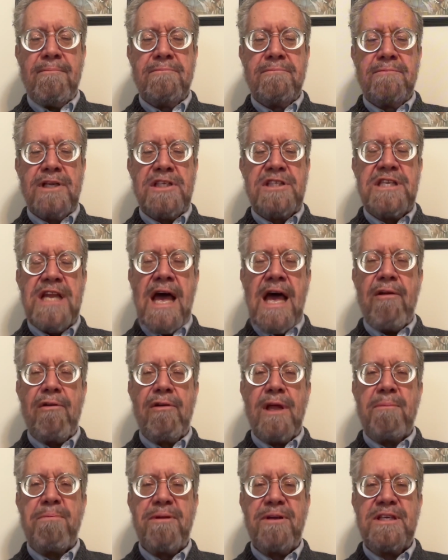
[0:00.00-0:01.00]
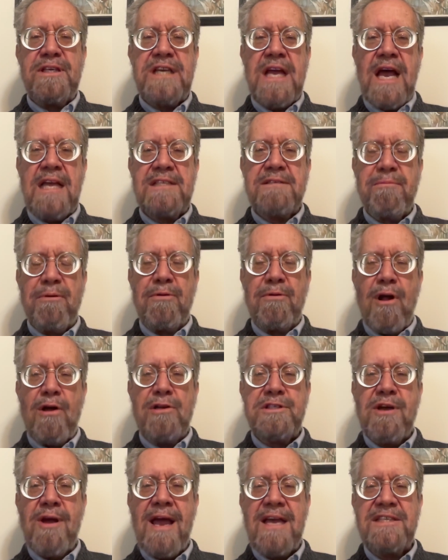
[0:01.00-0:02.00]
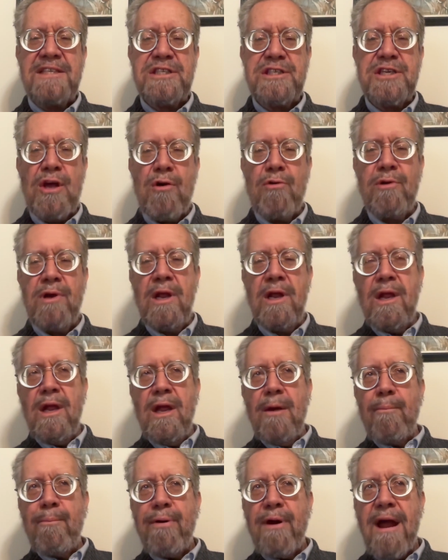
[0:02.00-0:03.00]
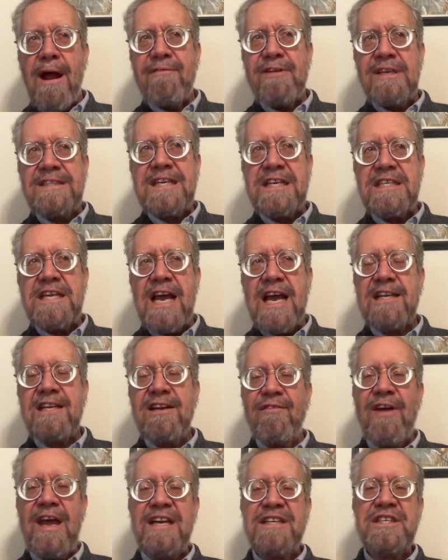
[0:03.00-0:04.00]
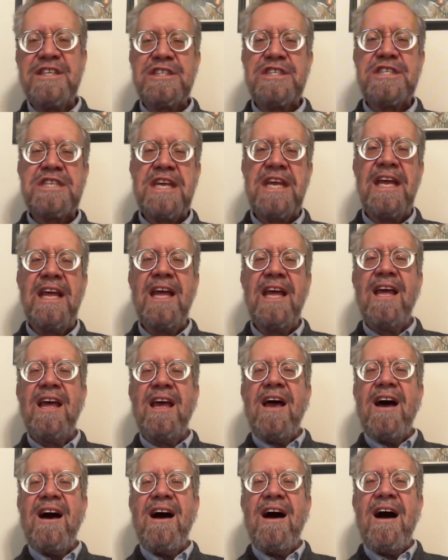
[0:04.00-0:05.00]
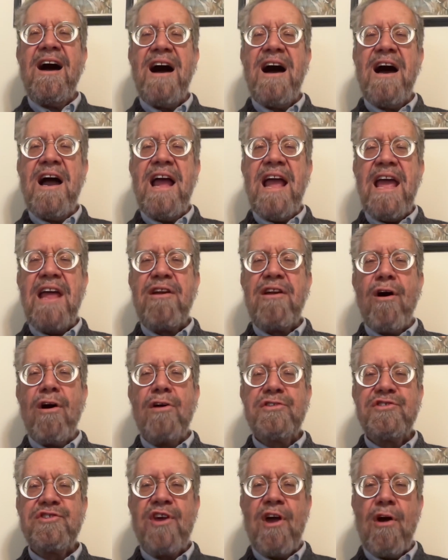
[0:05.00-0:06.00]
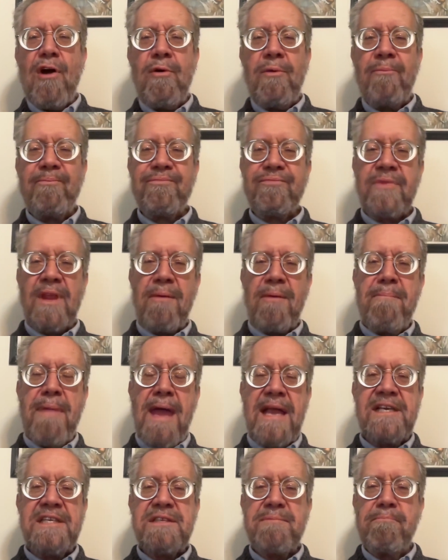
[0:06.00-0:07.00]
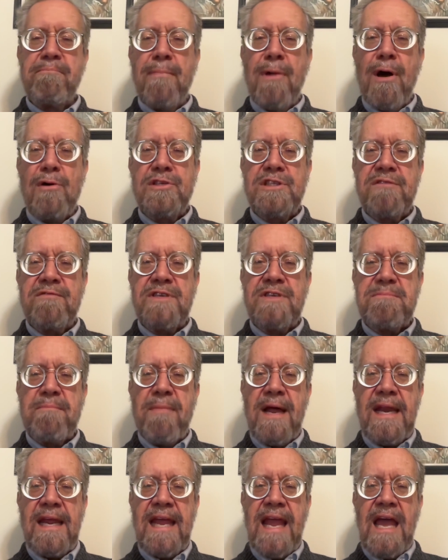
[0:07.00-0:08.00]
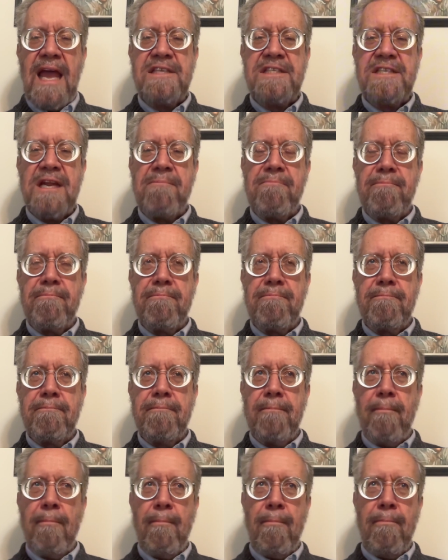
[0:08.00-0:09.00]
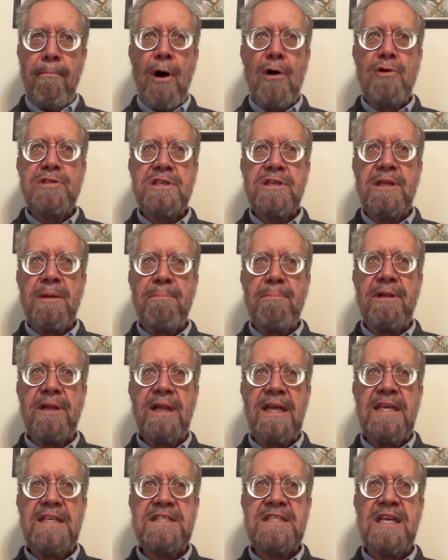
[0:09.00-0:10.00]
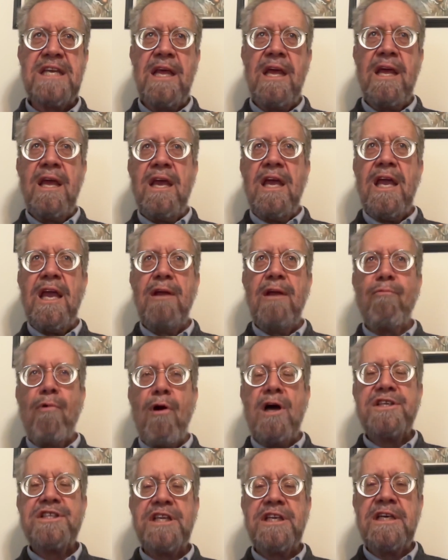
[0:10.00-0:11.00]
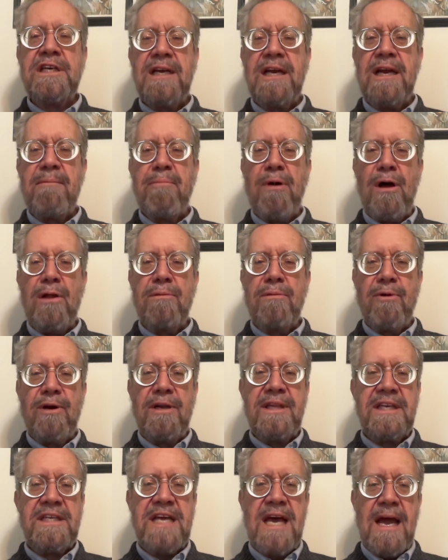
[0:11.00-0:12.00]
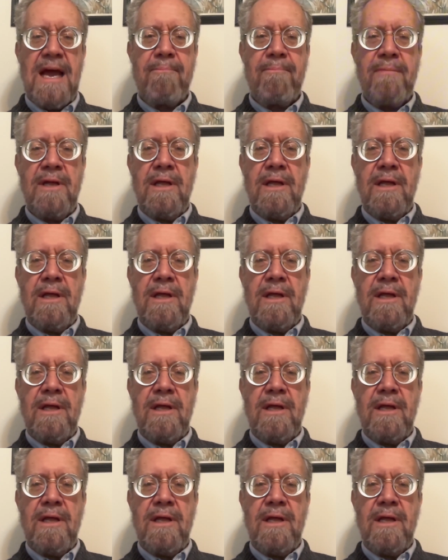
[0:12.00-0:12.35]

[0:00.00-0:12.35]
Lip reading: is not only a police constable, but also has his own private detective agency, and also makes most of his money, as did most of the police in Washington and Baltimore at the time,